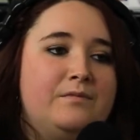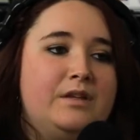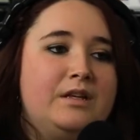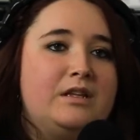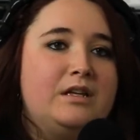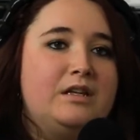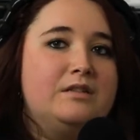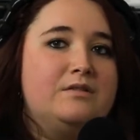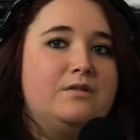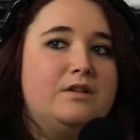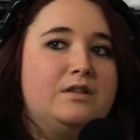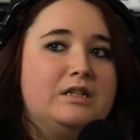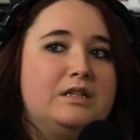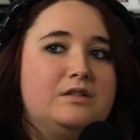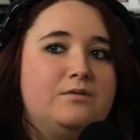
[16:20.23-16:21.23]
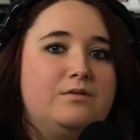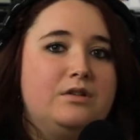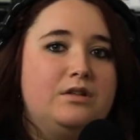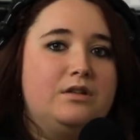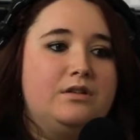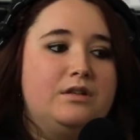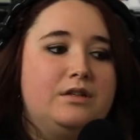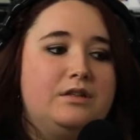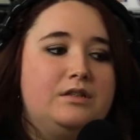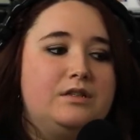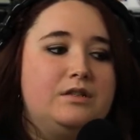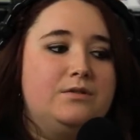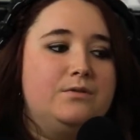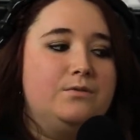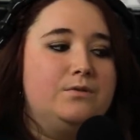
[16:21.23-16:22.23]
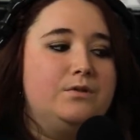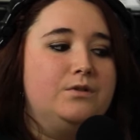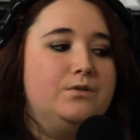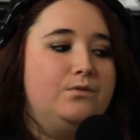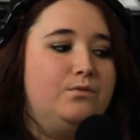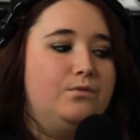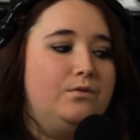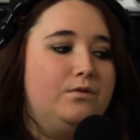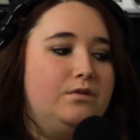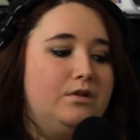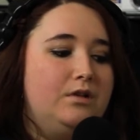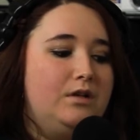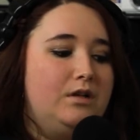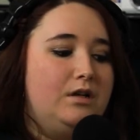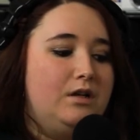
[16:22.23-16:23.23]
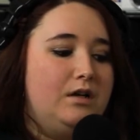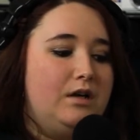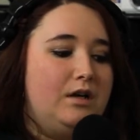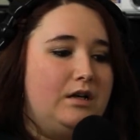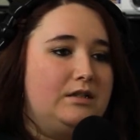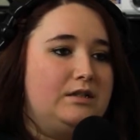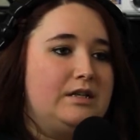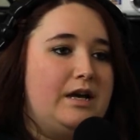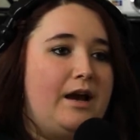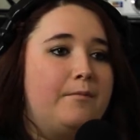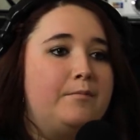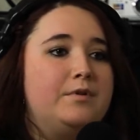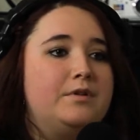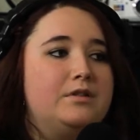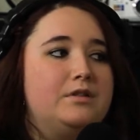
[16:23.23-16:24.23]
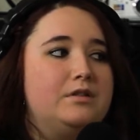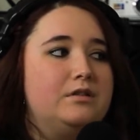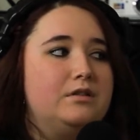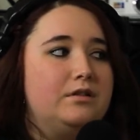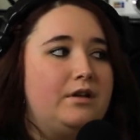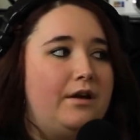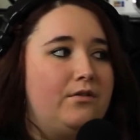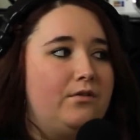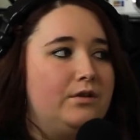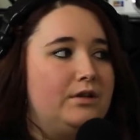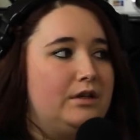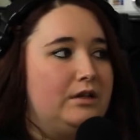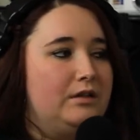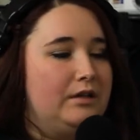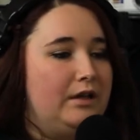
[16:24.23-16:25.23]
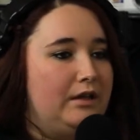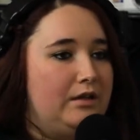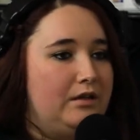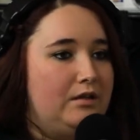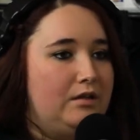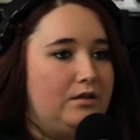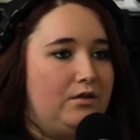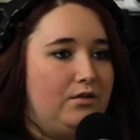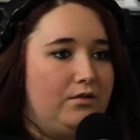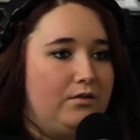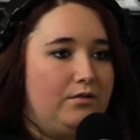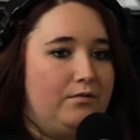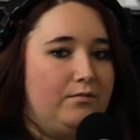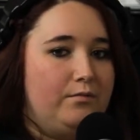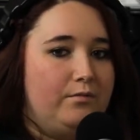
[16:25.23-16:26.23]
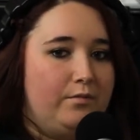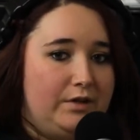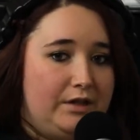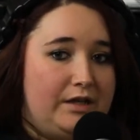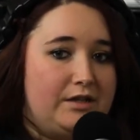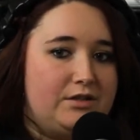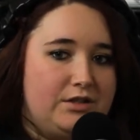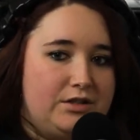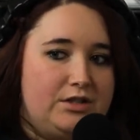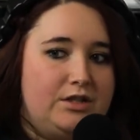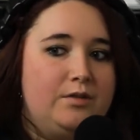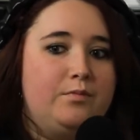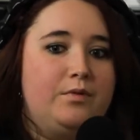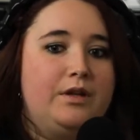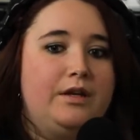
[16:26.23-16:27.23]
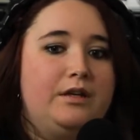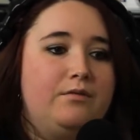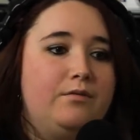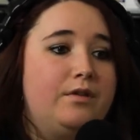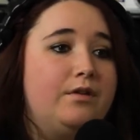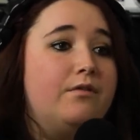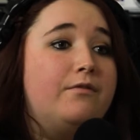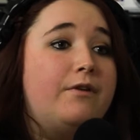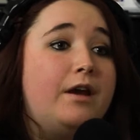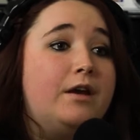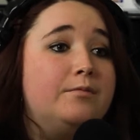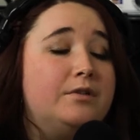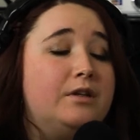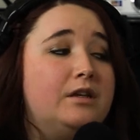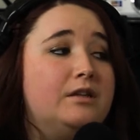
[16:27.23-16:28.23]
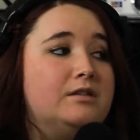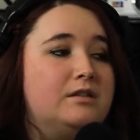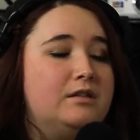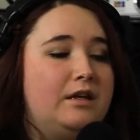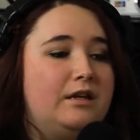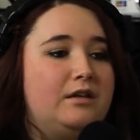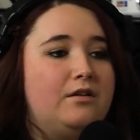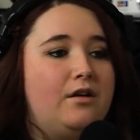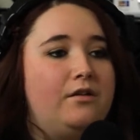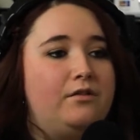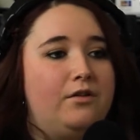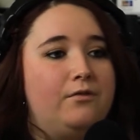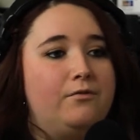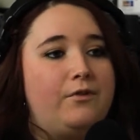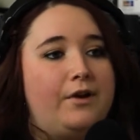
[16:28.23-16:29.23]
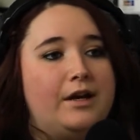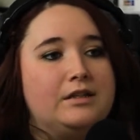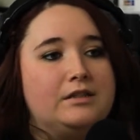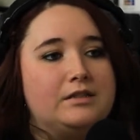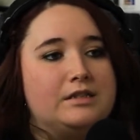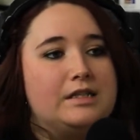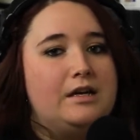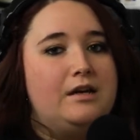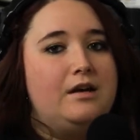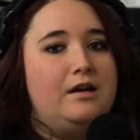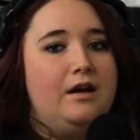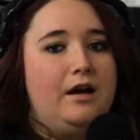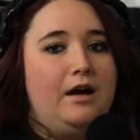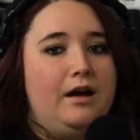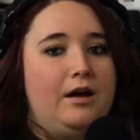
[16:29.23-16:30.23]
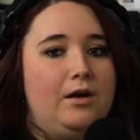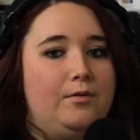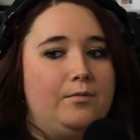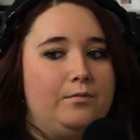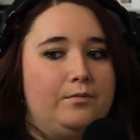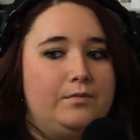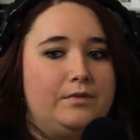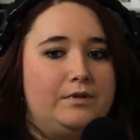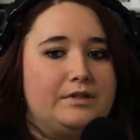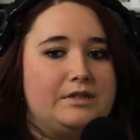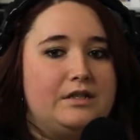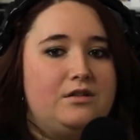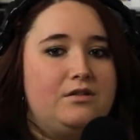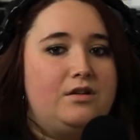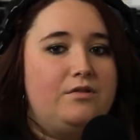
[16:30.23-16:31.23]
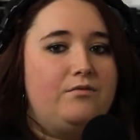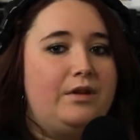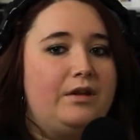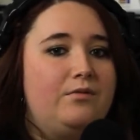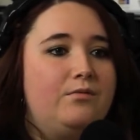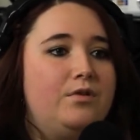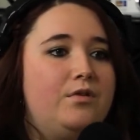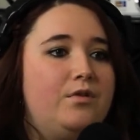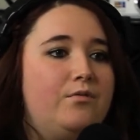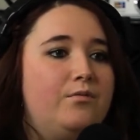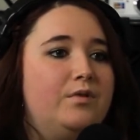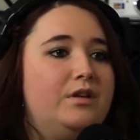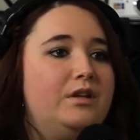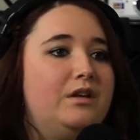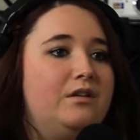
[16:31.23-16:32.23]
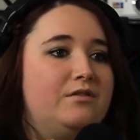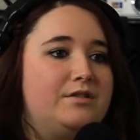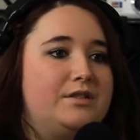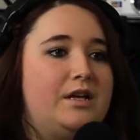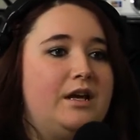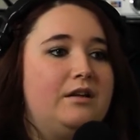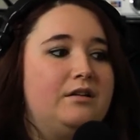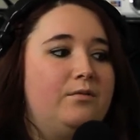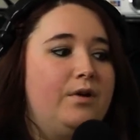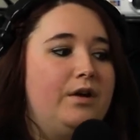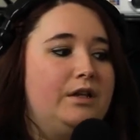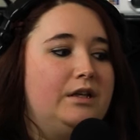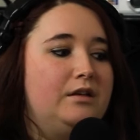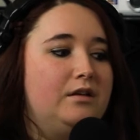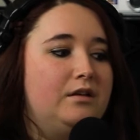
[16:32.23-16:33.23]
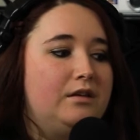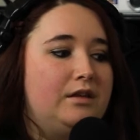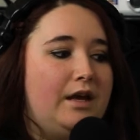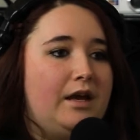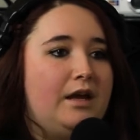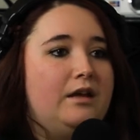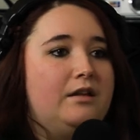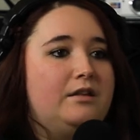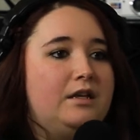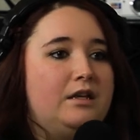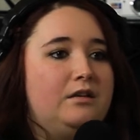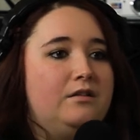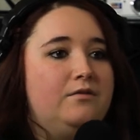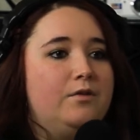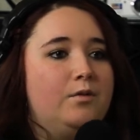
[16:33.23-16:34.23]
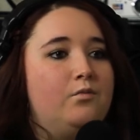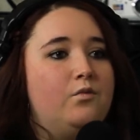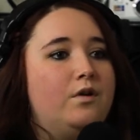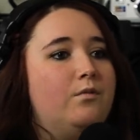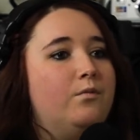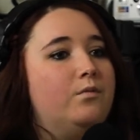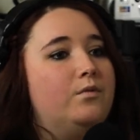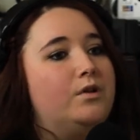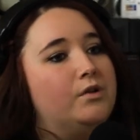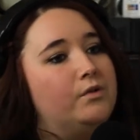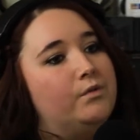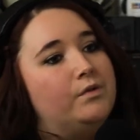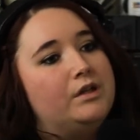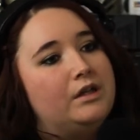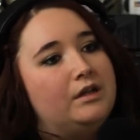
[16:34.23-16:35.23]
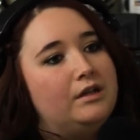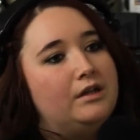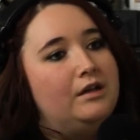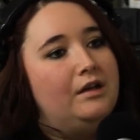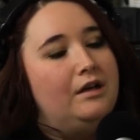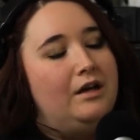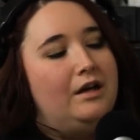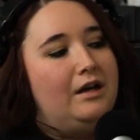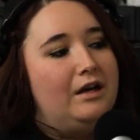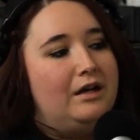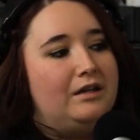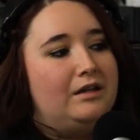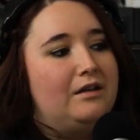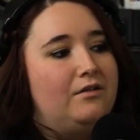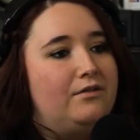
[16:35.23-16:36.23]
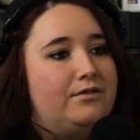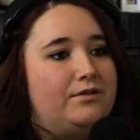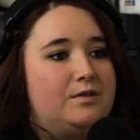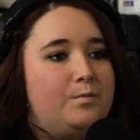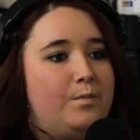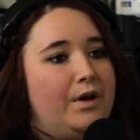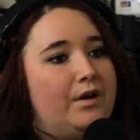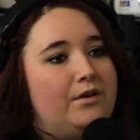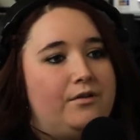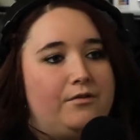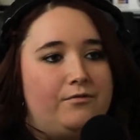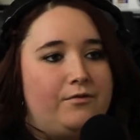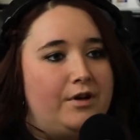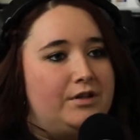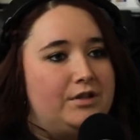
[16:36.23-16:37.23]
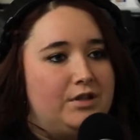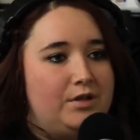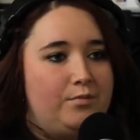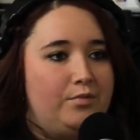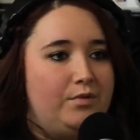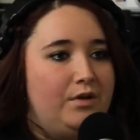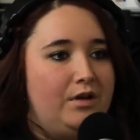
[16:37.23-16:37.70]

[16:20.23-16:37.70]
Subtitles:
I think it's really good to adapt, not only in like your relationship, but like with your families and like your friends, because then you can really understand what they think from what you think, and then it'll just better your friendship.